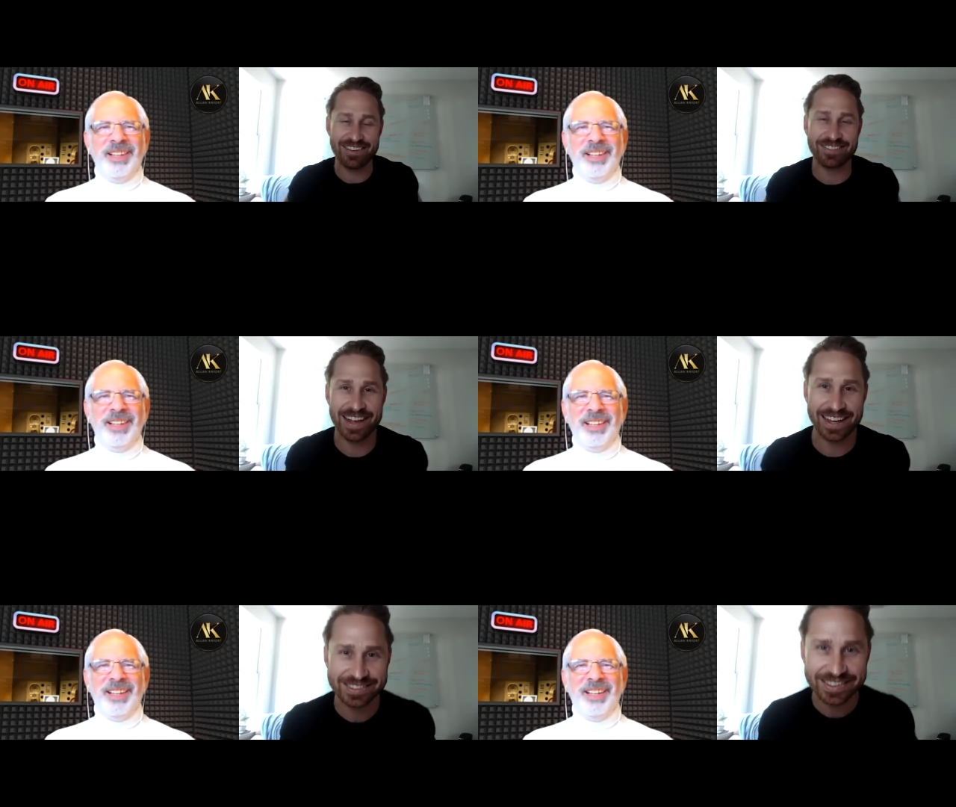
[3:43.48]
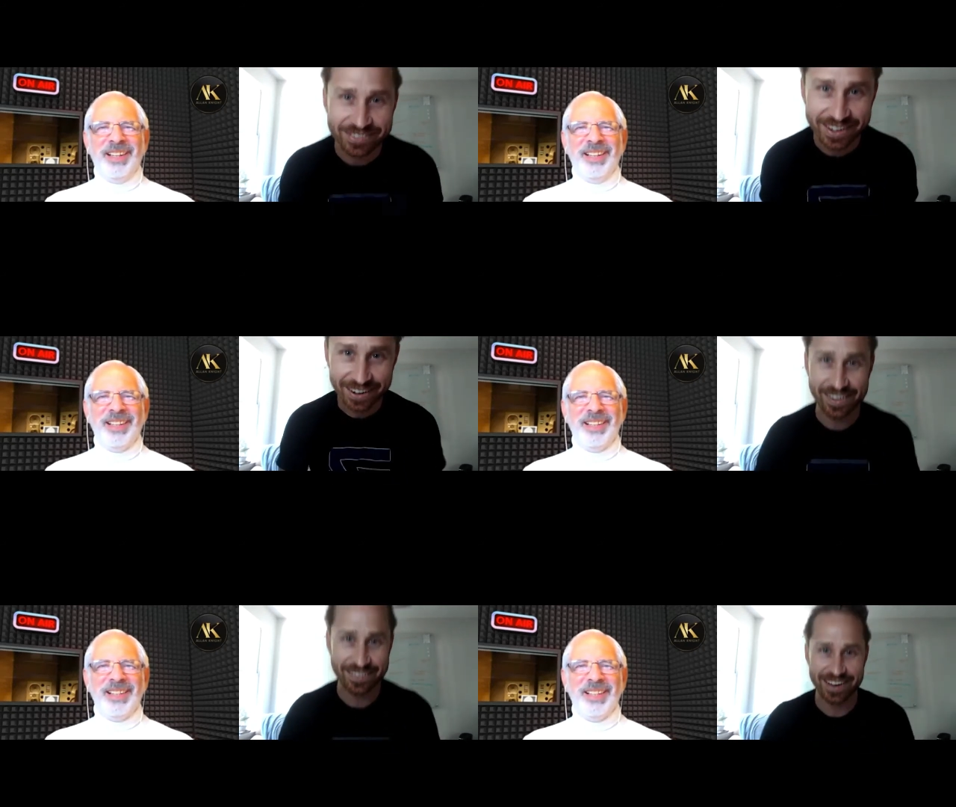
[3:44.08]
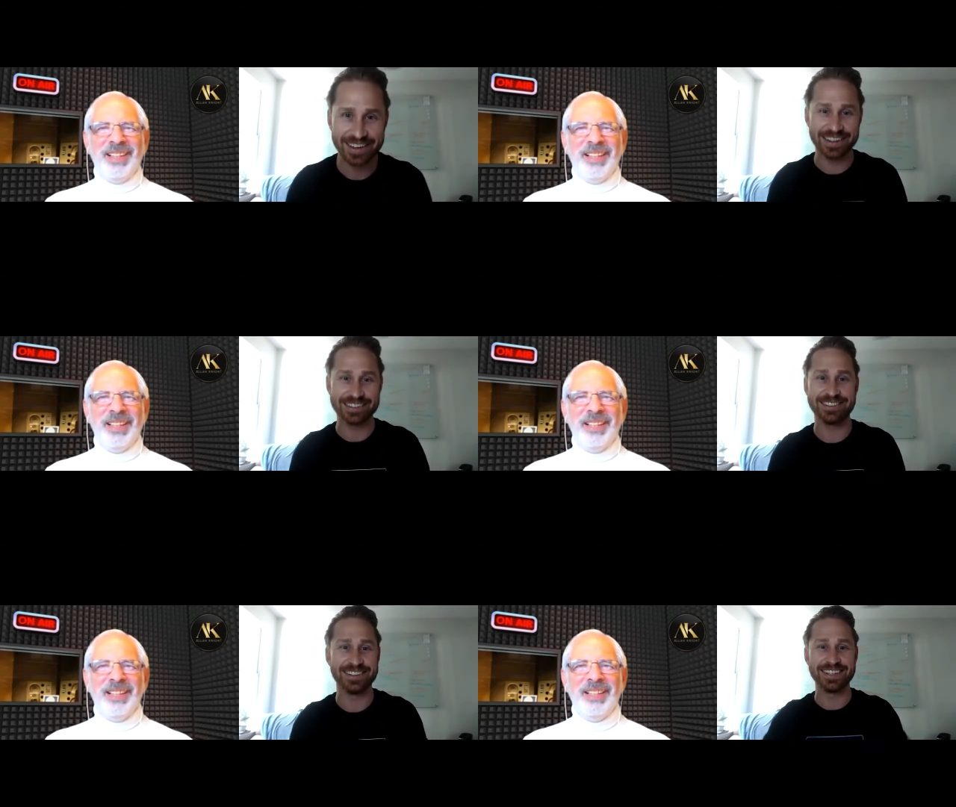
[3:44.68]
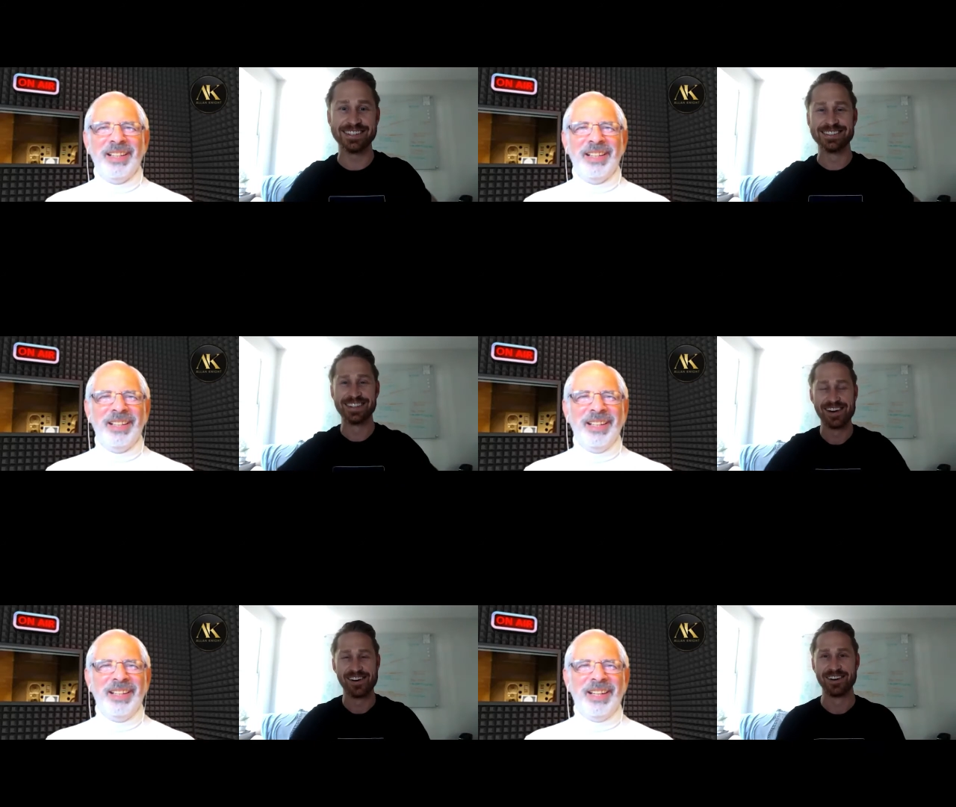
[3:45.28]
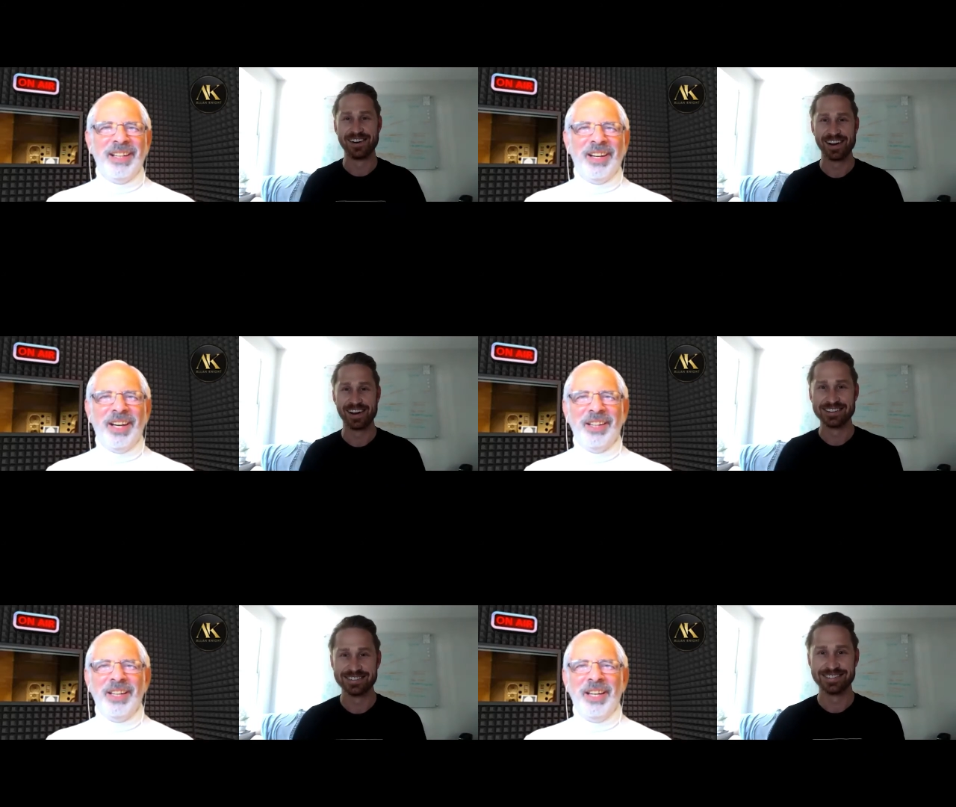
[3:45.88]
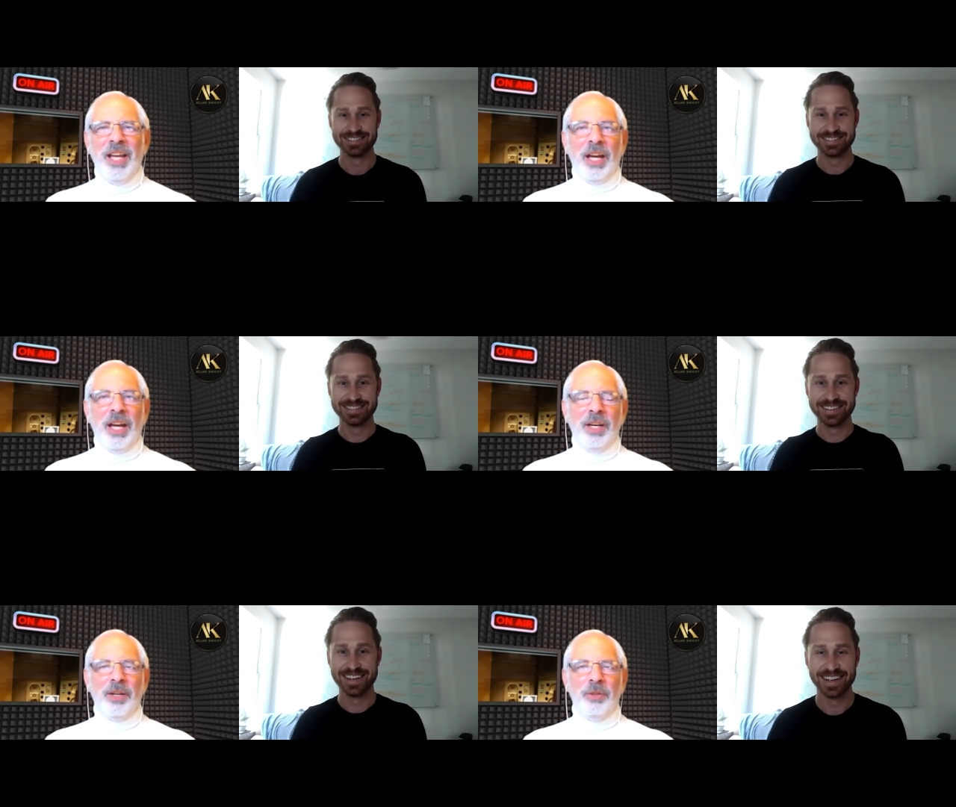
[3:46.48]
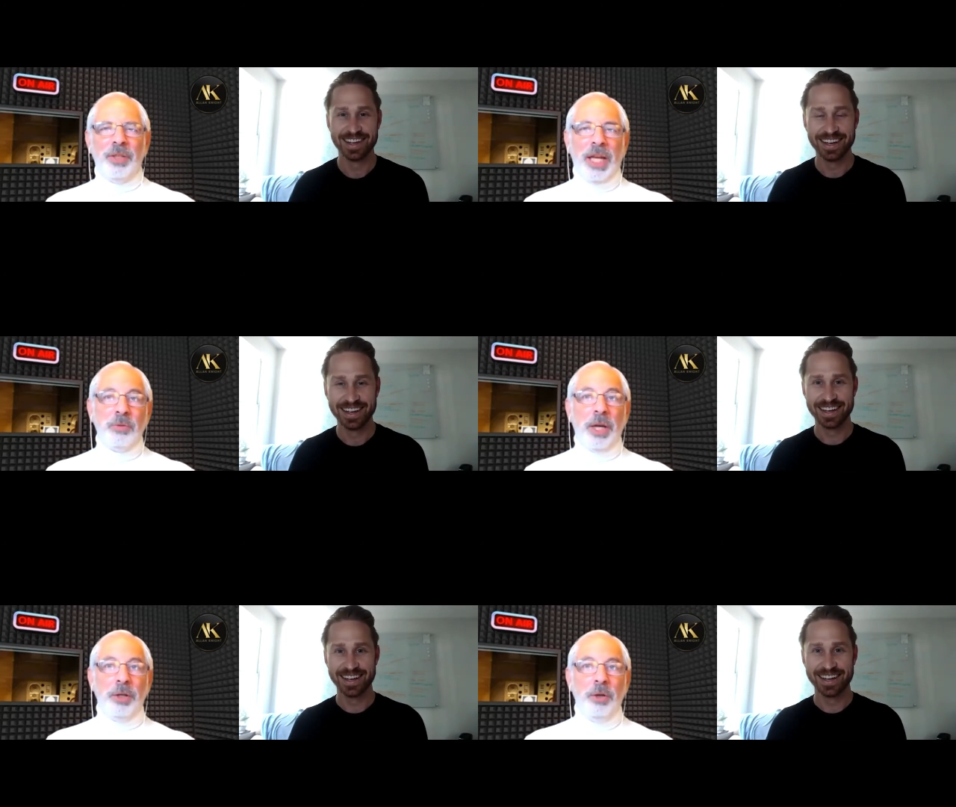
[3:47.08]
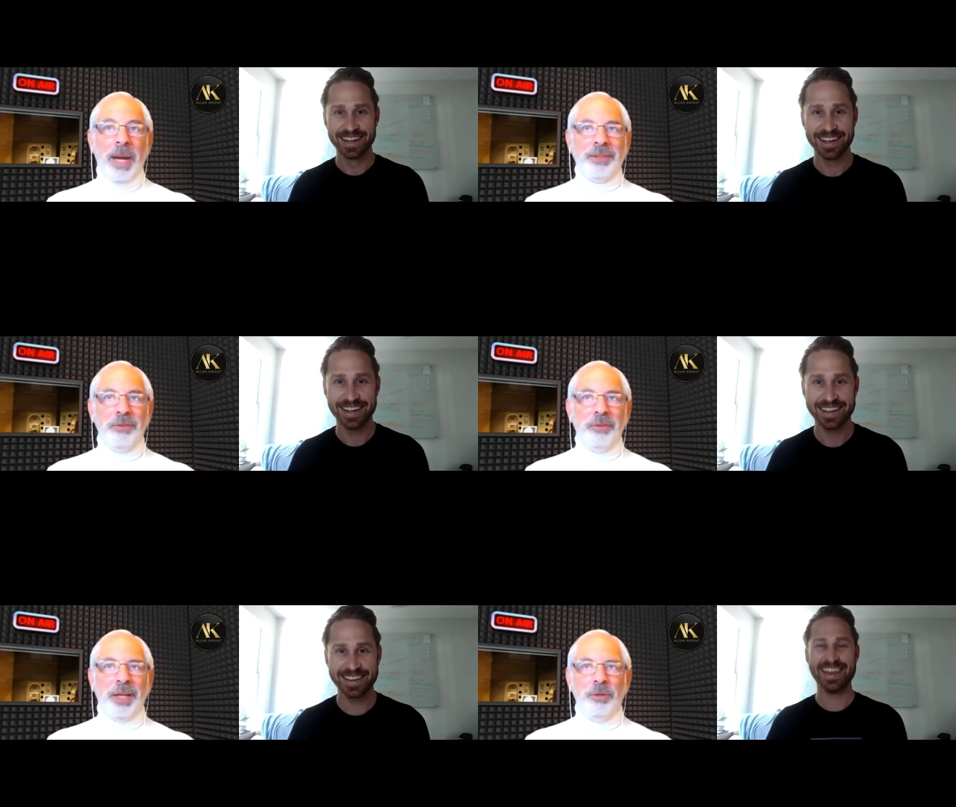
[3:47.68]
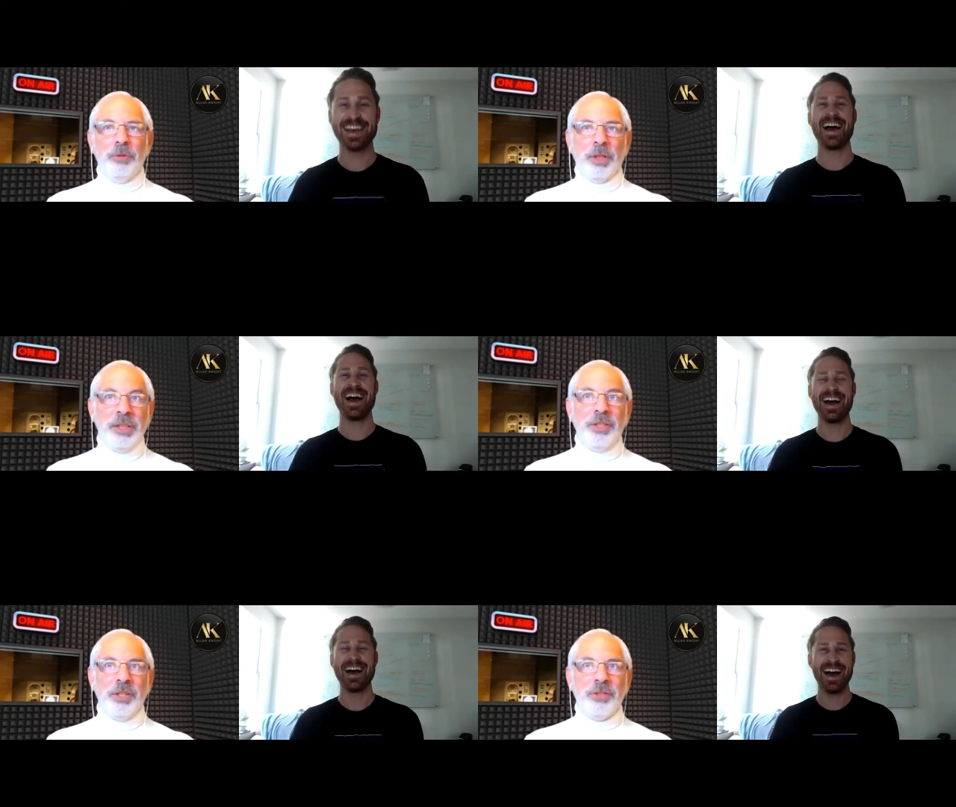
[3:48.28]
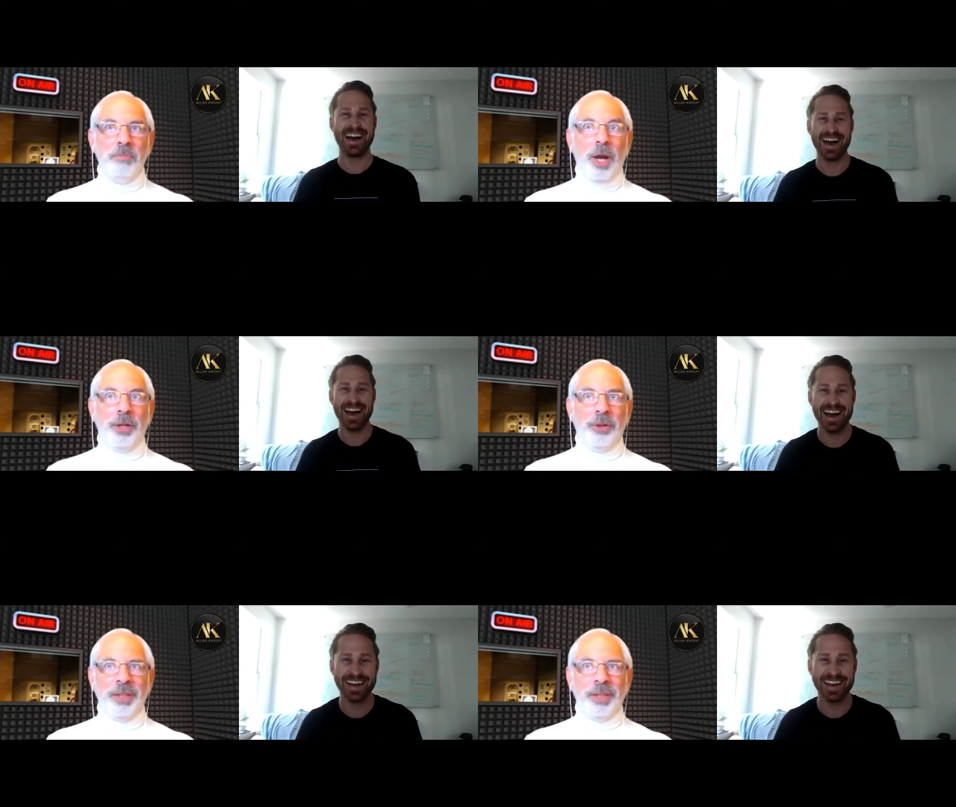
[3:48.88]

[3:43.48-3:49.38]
Speaker 1: I have clients up there. I don't know how you guys do it.
Speaker 2: Uh, uh, that's why I go back to Vancouver. At least it's moderate